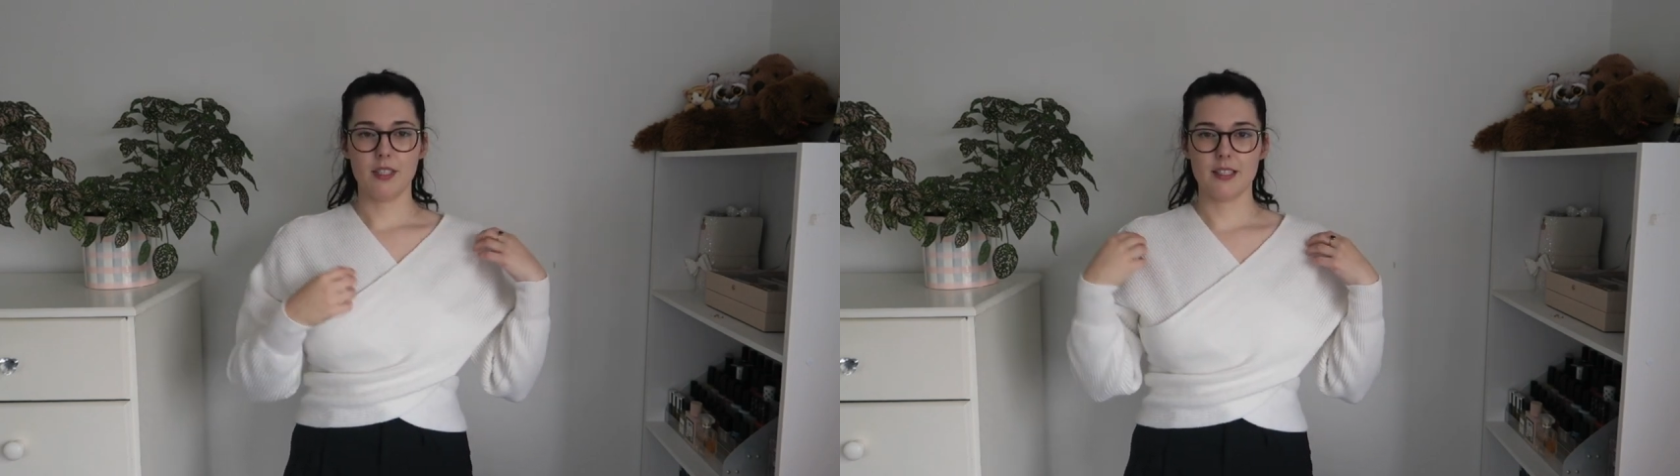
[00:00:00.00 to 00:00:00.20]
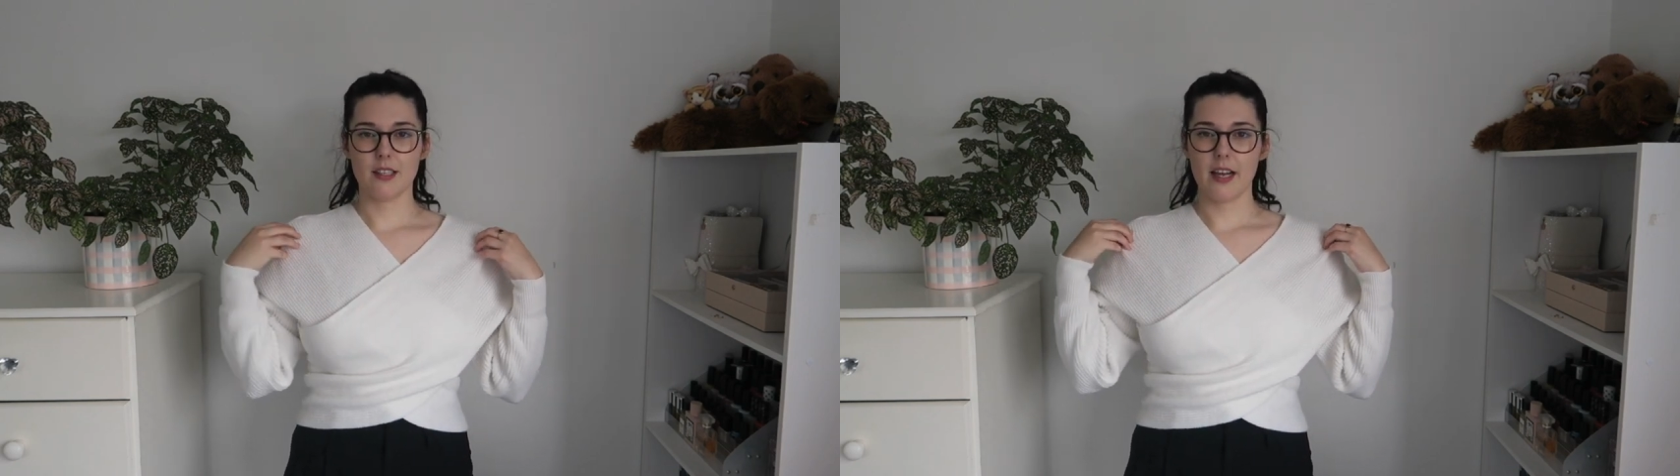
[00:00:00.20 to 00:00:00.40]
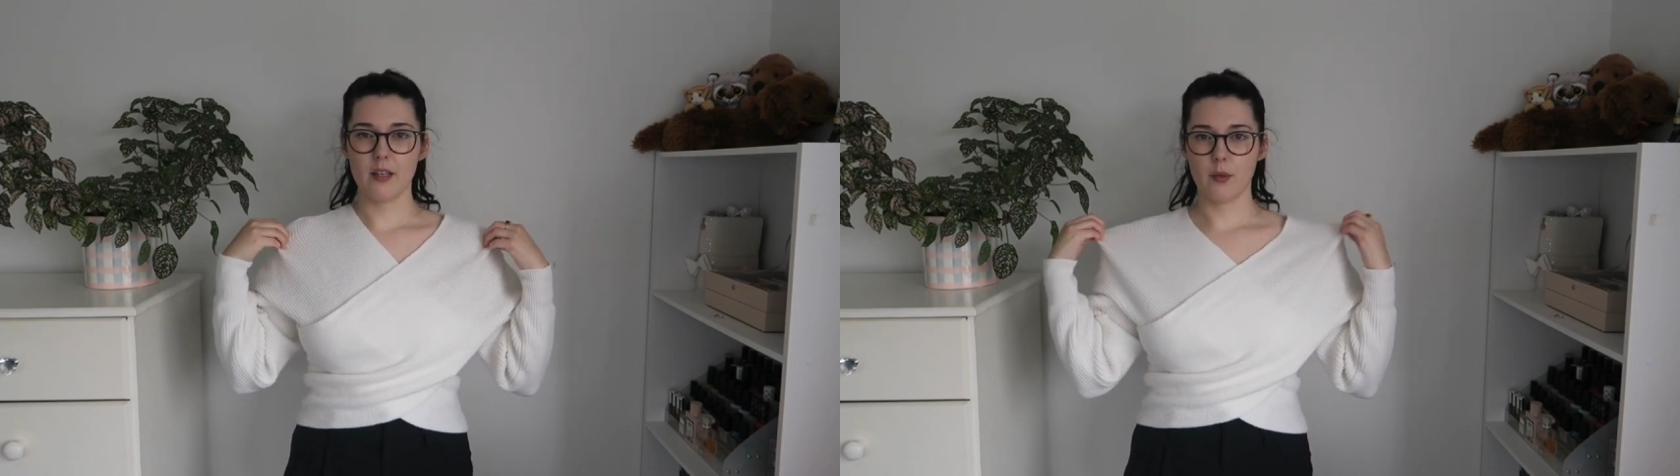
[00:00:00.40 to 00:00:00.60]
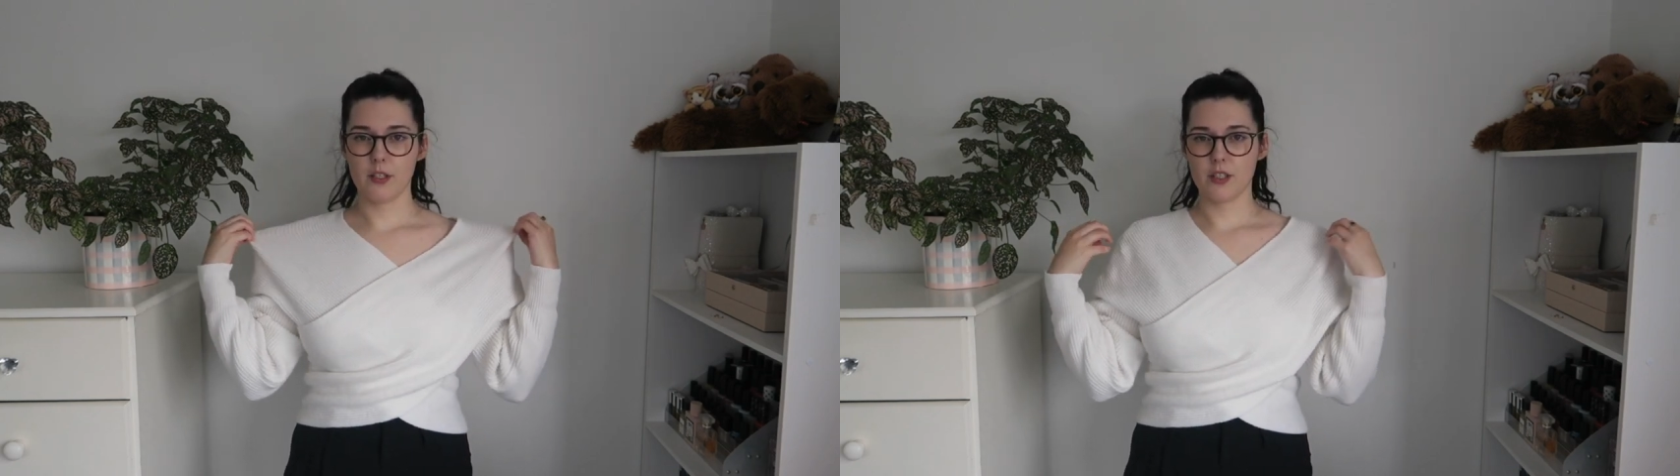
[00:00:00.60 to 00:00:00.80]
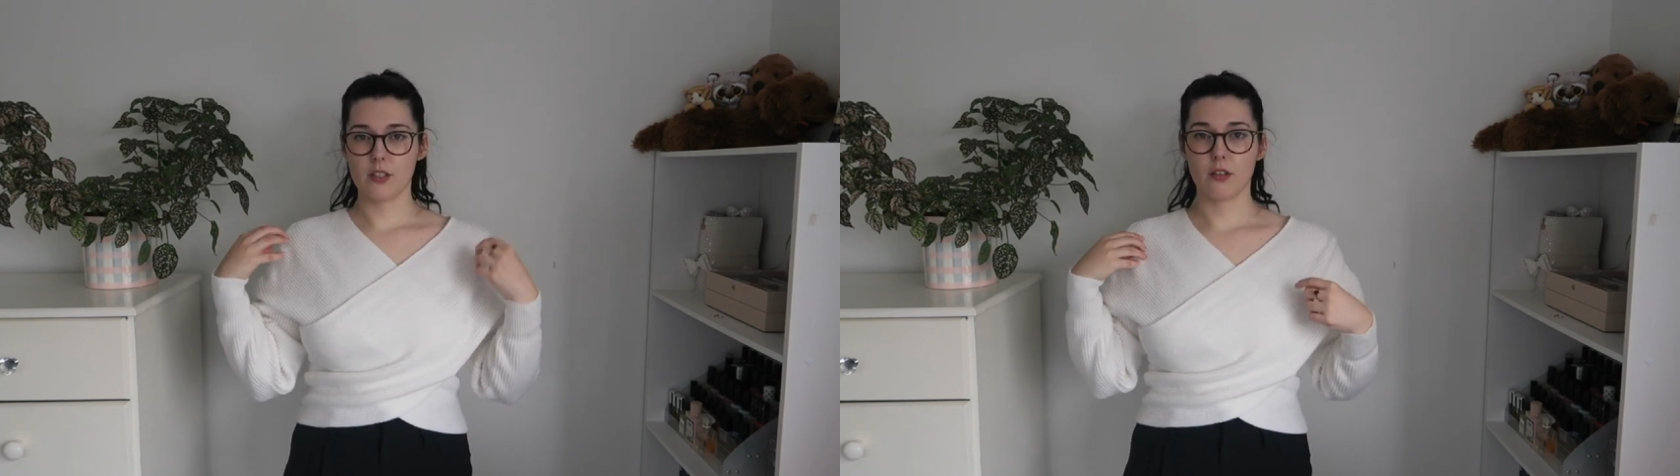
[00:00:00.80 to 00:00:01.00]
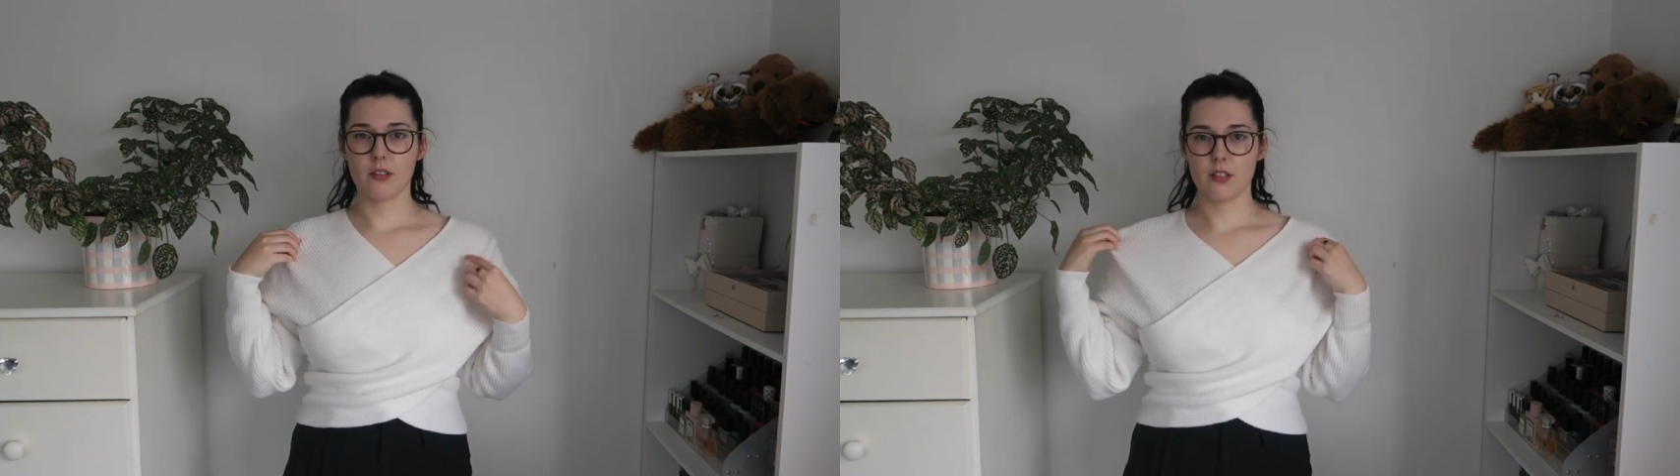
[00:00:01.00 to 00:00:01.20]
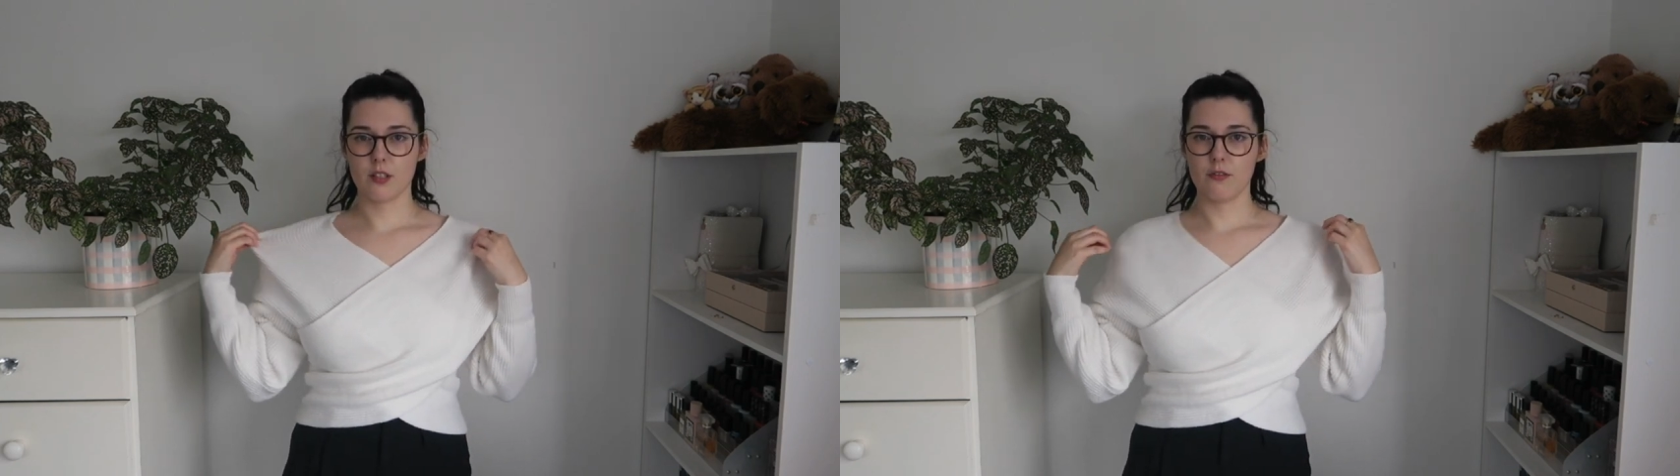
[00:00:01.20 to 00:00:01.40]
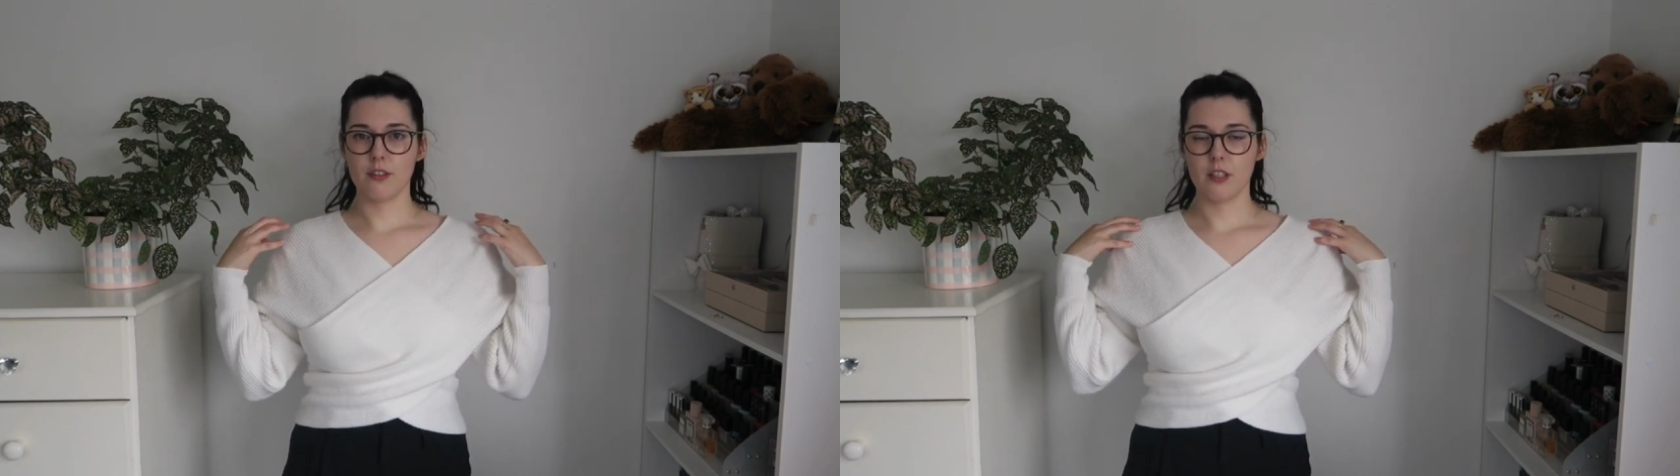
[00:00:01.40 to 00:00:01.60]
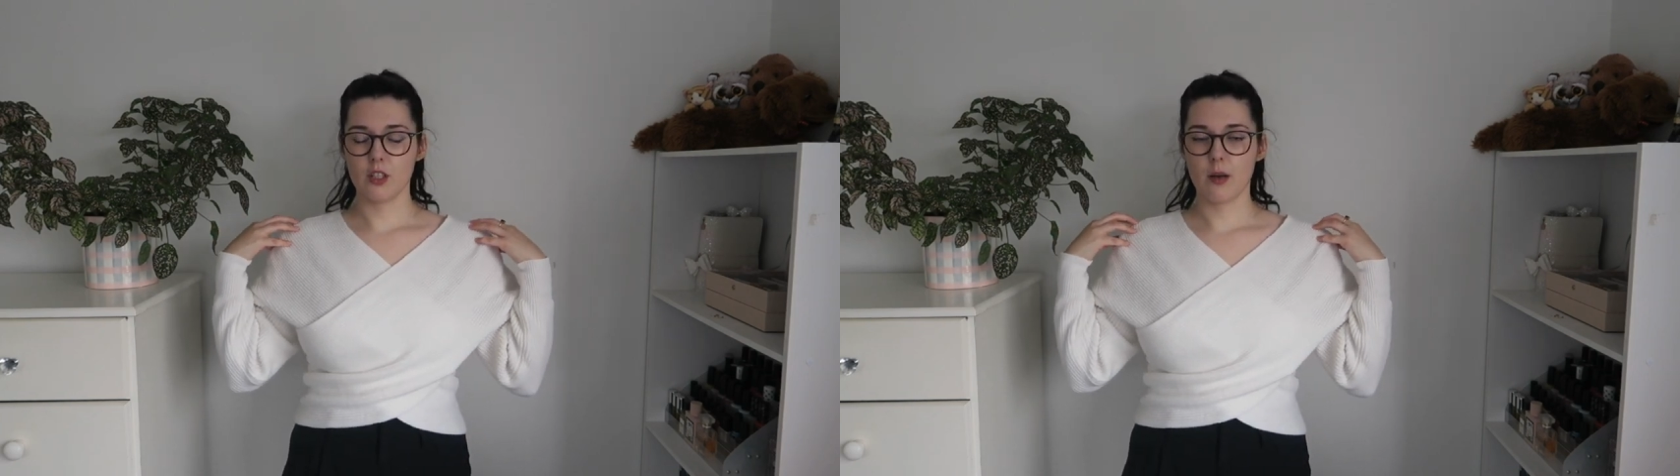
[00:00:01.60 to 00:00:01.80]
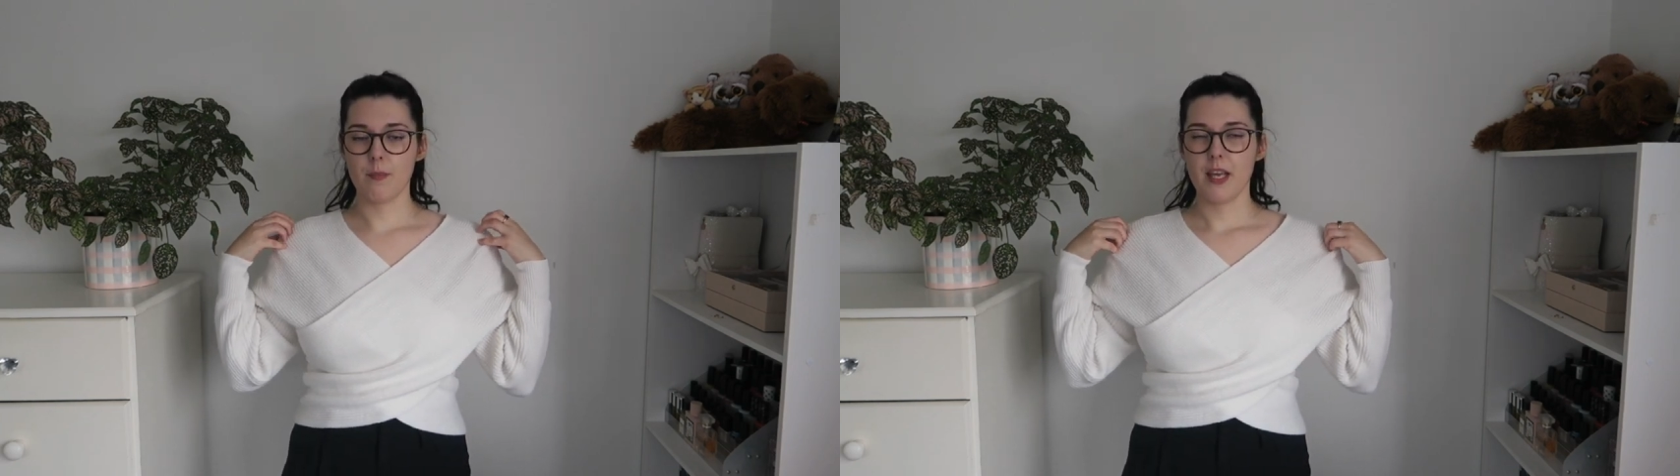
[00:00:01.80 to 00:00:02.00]
design where it just crosses over in the
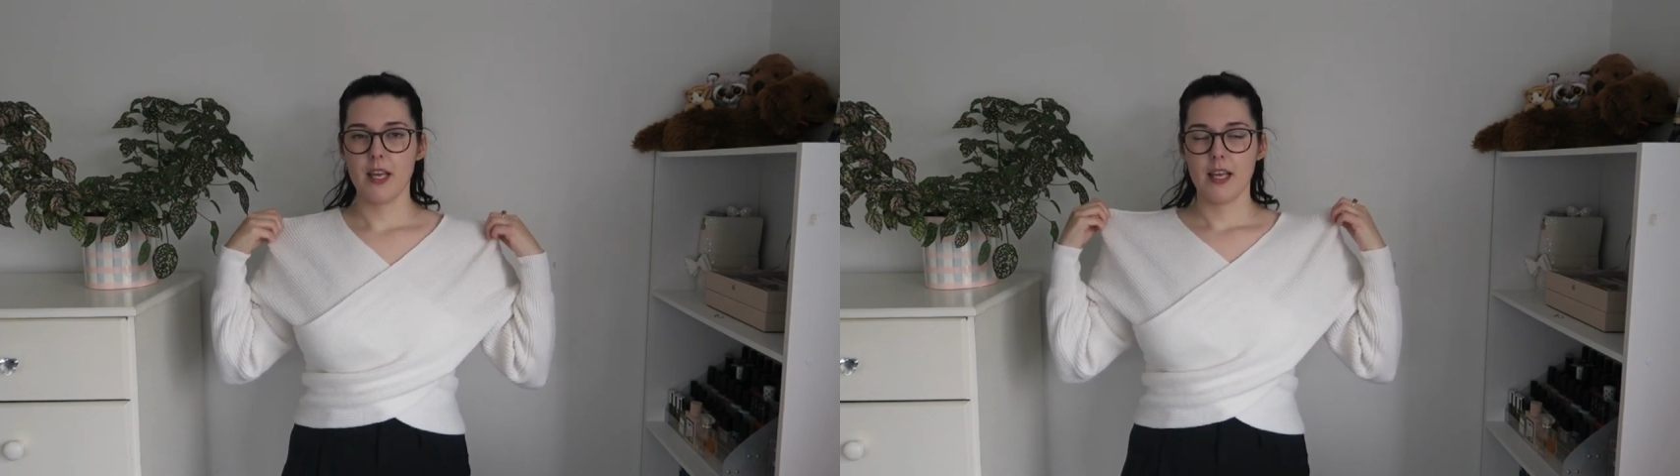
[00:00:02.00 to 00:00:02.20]
top.